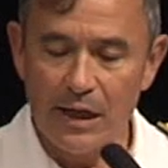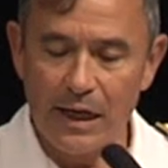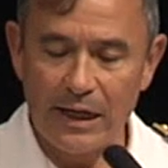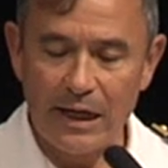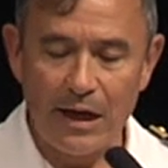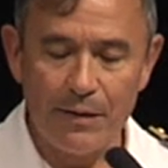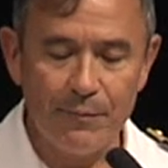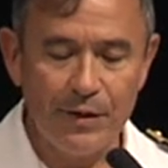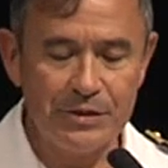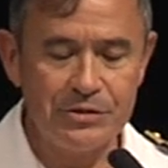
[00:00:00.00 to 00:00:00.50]
like
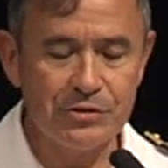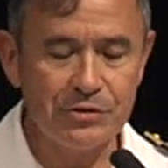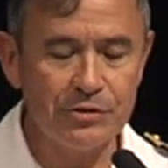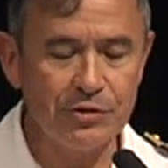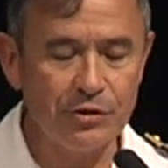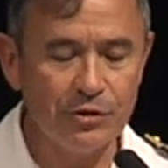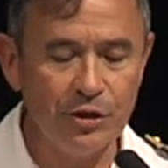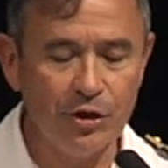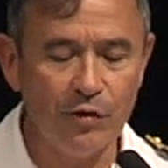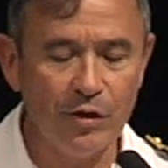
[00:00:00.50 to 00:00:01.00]
I mentioned
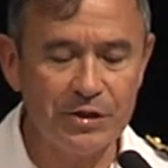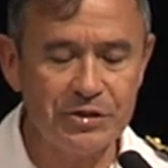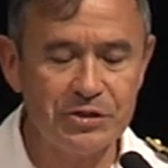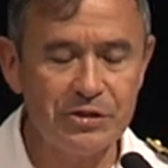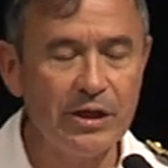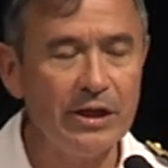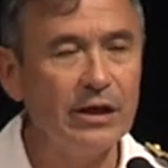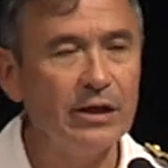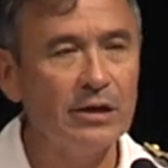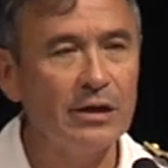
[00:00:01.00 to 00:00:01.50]
to the U.S.
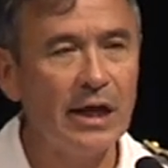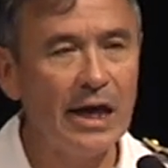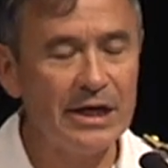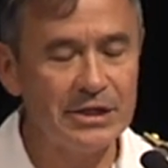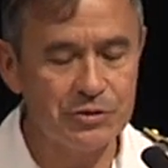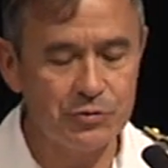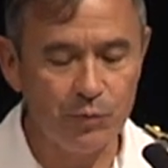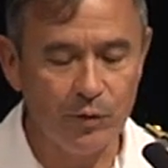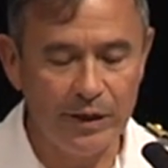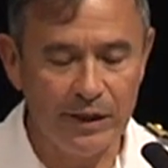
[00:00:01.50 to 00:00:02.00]
Senate
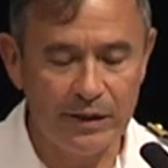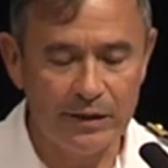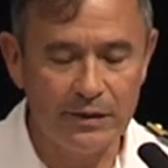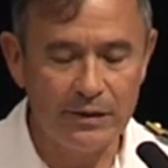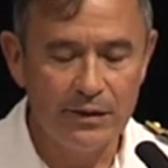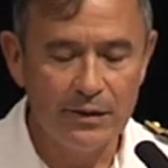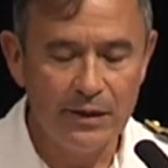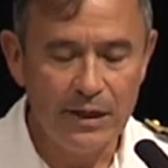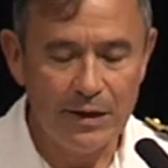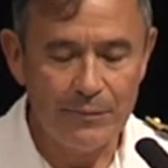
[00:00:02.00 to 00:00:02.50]
last week
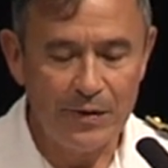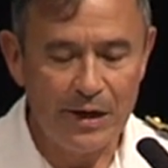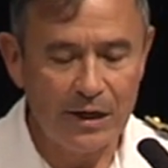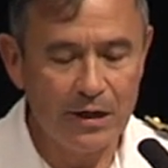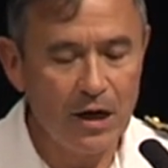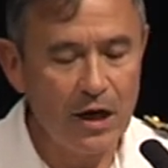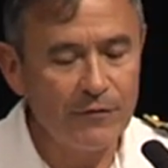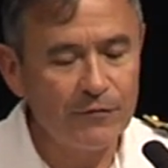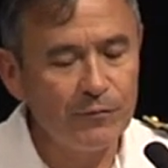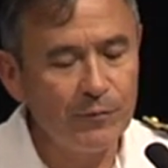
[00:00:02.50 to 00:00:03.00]
at my
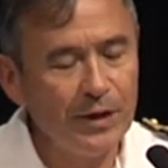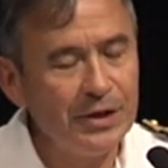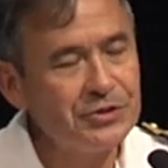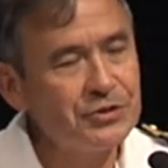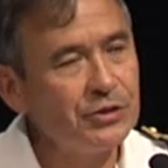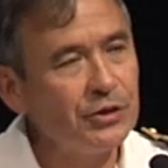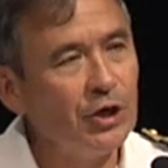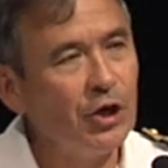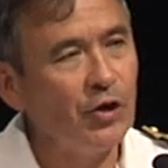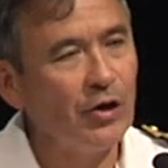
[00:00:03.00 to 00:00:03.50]

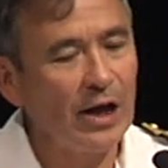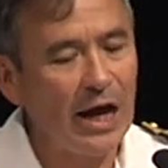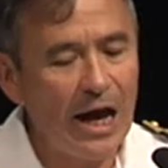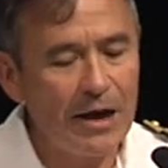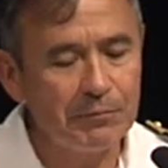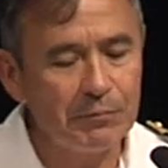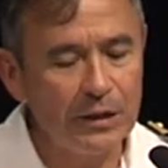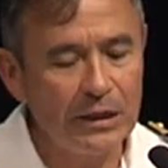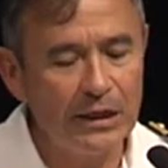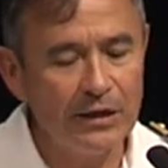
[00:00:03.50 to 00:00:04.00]
confirmation hearing,
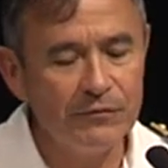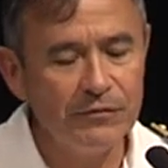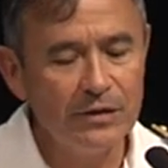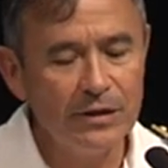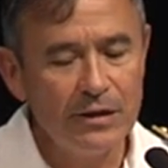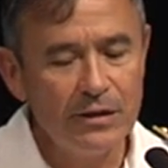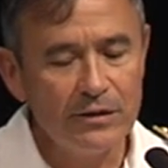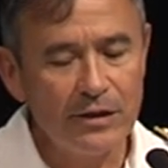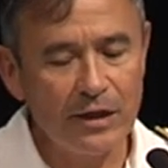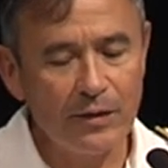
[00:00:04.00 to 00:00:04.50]
I believe
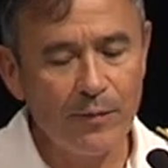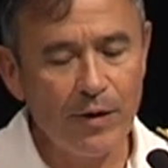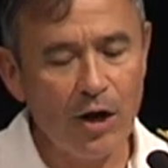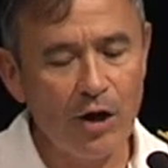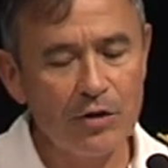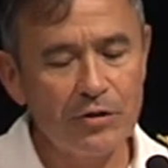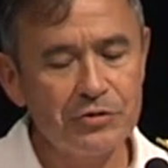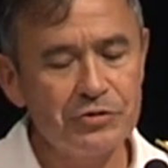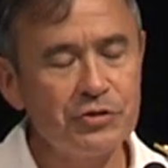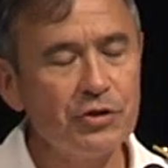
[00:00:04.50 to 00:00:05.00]
that
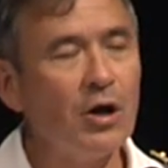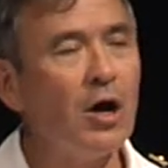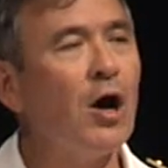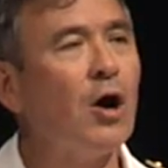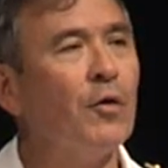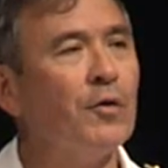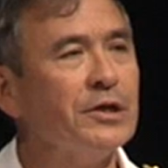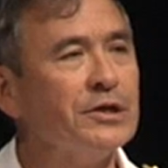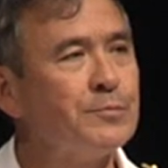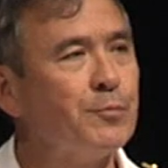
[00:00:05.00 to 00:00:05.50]
America should
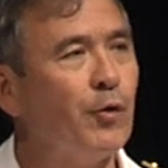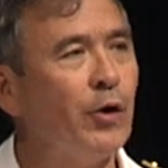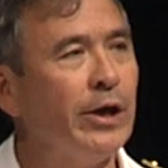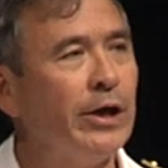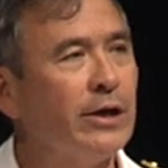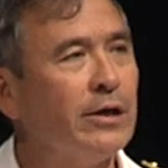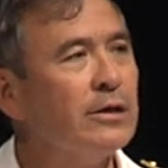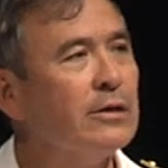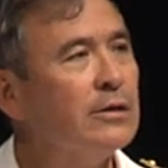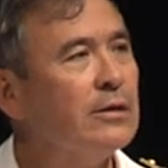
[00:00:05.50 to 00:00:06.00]
always
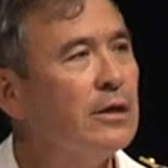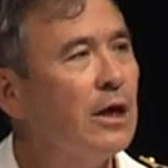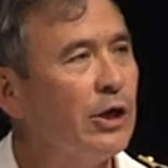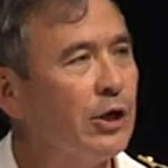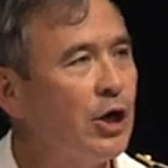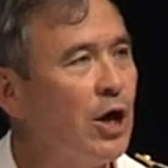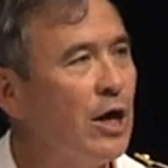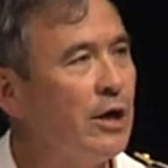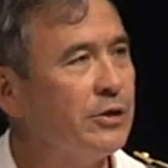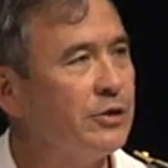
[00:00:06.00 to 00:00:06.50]
bring a
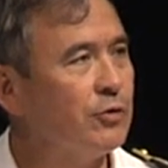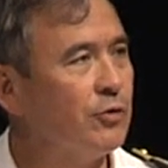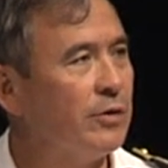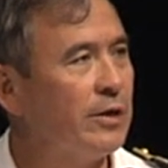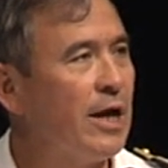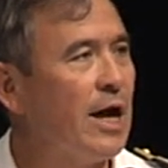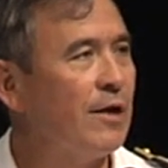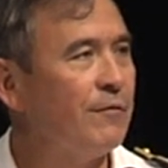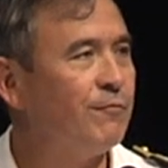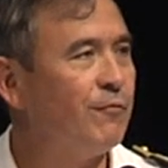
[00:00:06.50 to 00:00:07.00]
gun to a
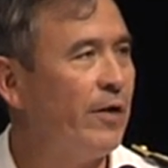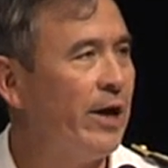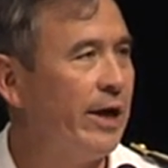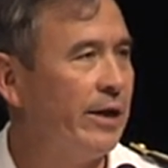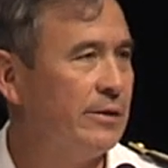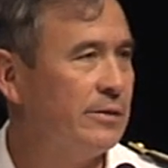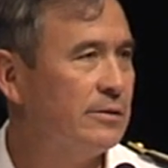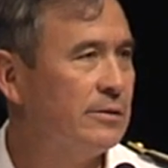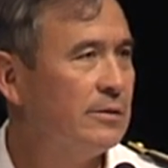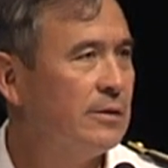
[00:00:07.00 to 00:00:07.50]
knife
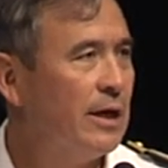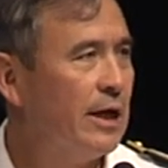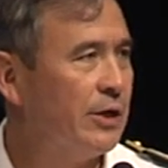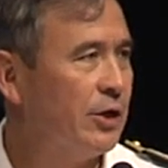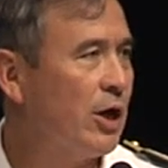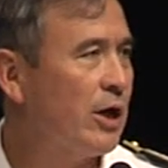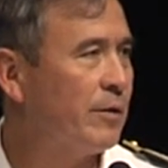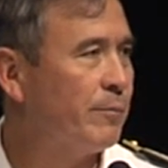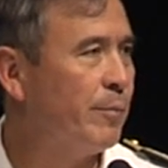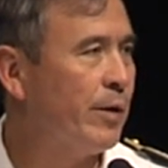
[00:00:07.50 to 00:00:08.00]
fight and
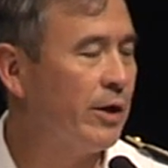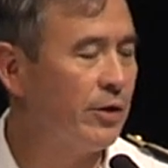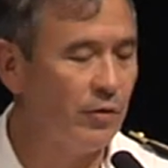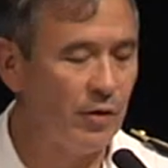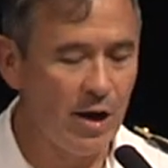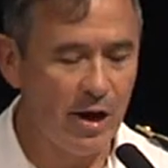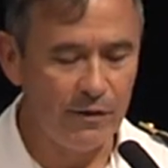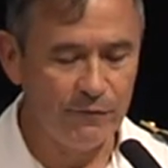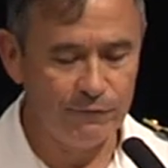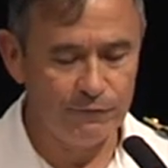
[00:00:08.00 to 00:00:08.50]
not a butter
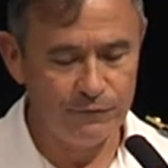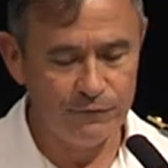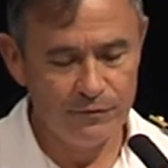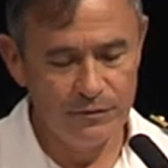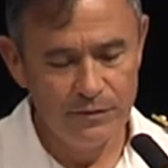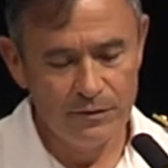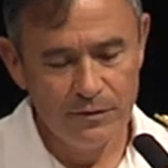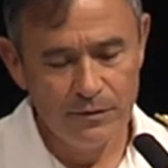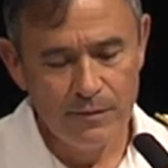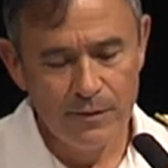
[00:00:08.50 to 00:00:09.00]
knife.
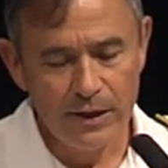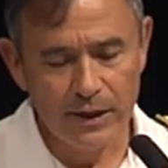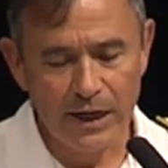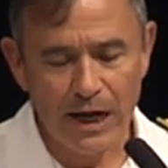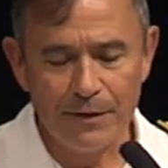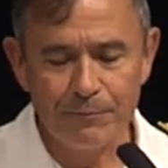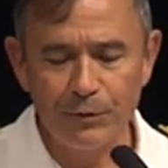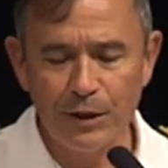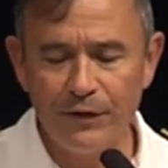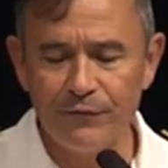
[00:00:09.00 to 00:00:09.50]
And
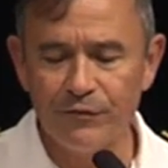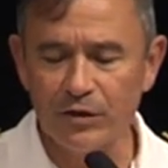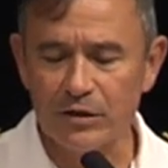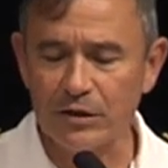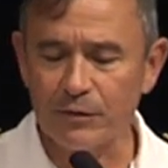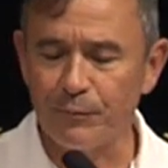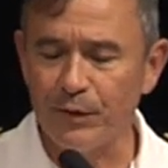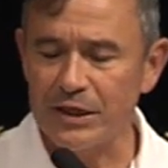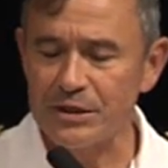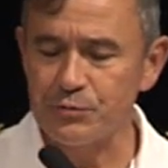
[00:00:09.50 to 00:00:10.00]
I believe that
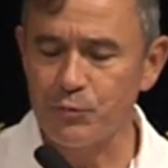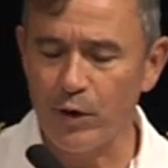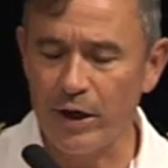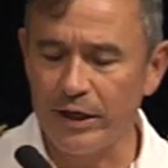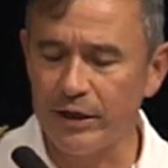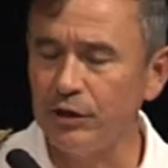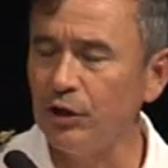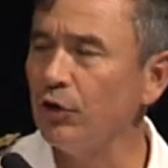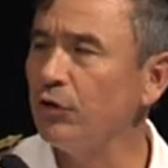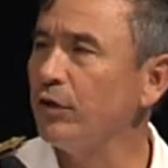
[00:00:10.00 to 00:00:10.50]
the best way
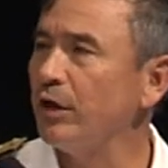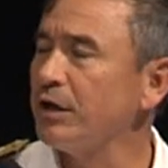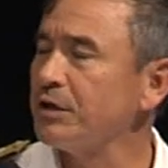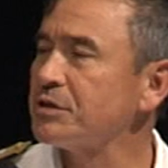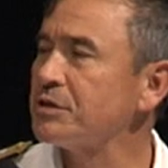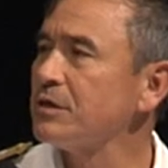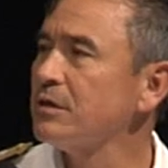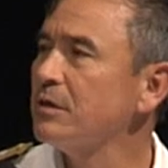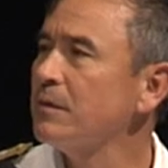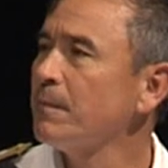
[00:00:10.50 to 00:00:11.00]
to do
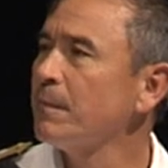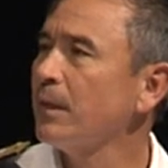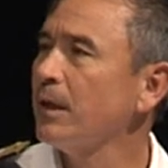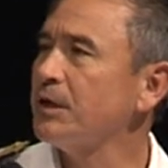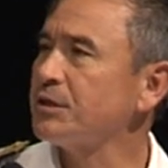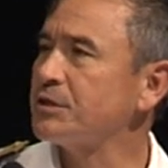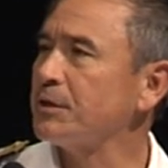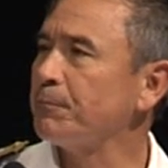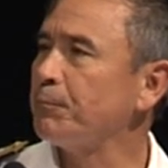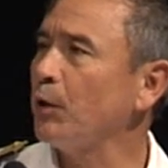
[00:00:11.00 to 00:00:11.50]
this
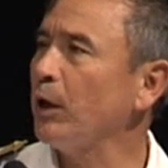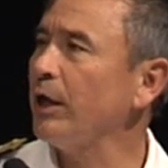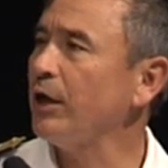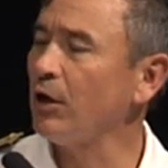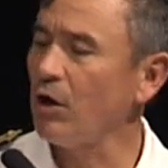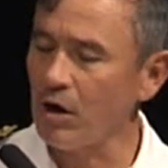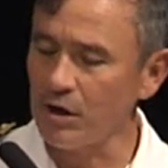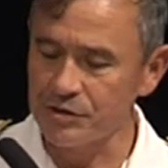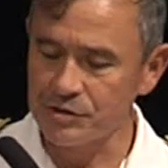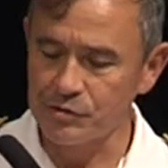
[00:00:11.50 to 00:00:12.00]
is to play to
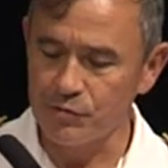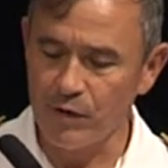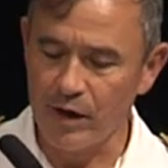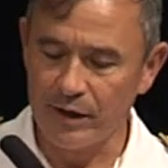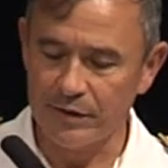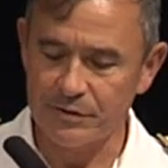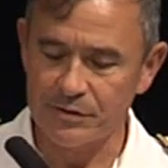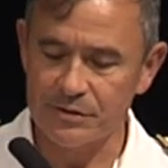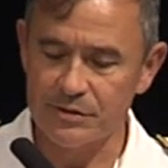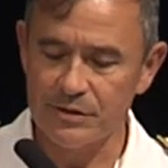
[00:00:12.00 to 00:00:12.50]
our
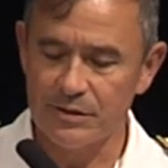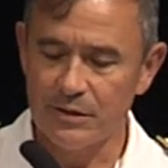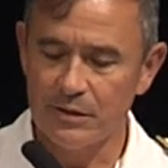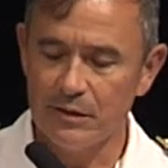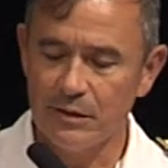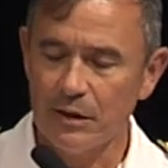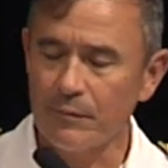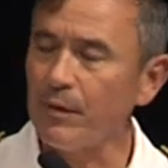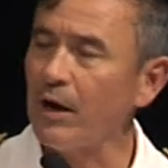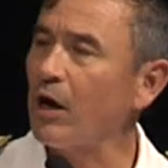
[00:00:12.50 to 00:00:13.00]
strengths,
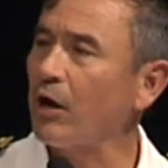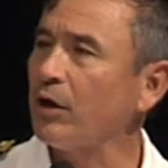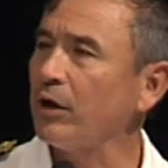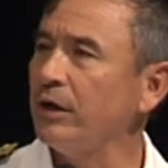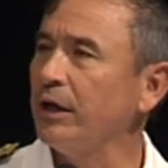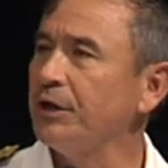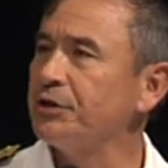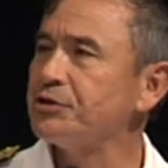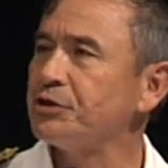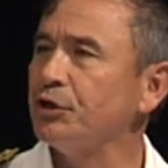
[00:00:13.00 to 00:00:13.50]
American
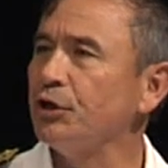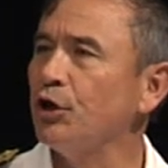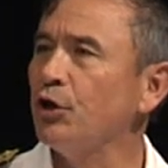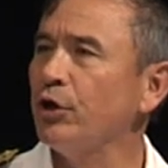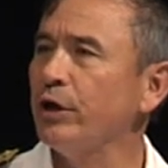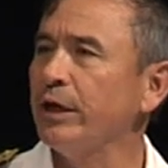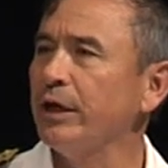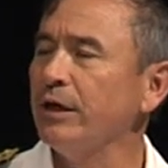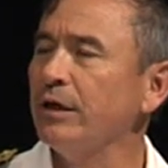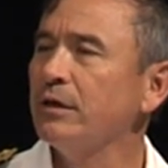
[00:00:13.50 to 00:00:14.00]

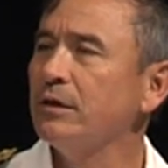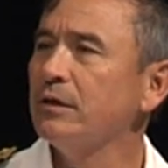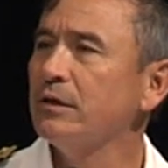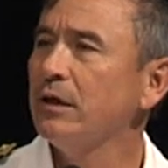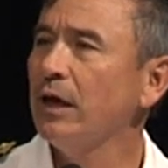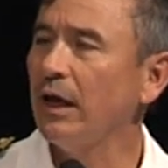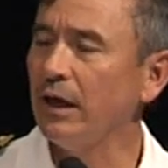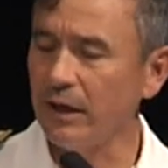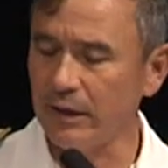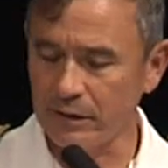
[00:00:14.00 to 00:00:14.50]
ingenuity
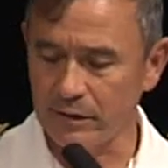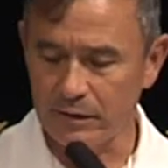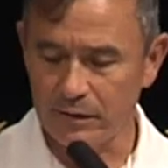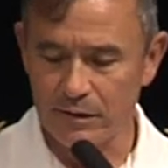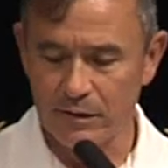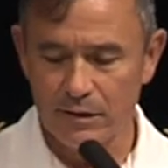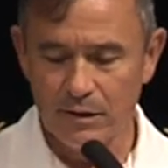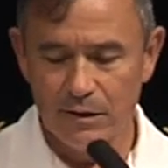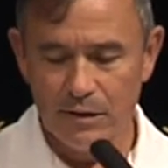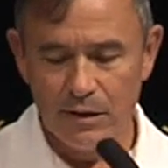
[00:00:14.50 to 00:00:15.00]
and
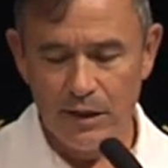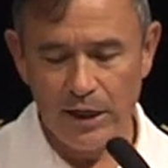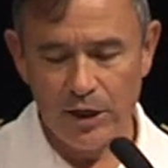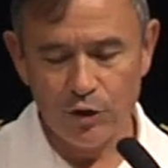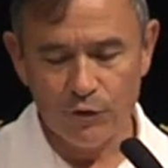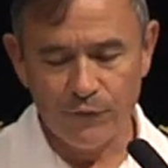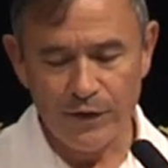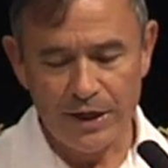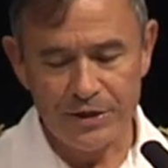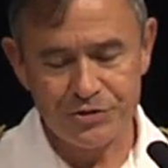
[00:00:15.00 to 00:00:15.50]

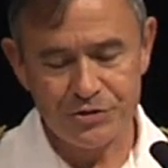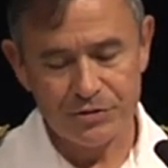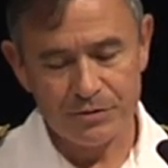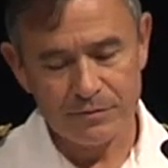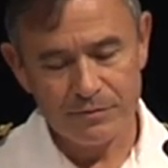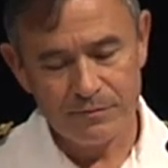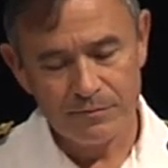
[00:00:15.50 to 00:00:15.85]
innovation.